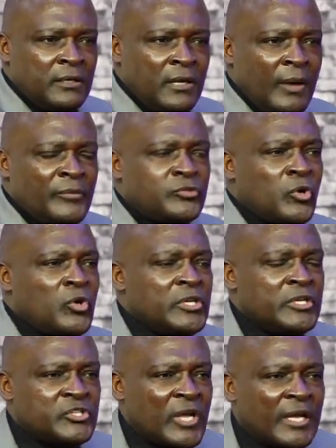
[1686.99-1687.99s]
I'm told
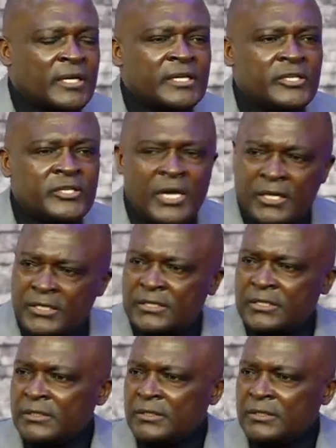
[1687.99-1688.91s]
it's a religious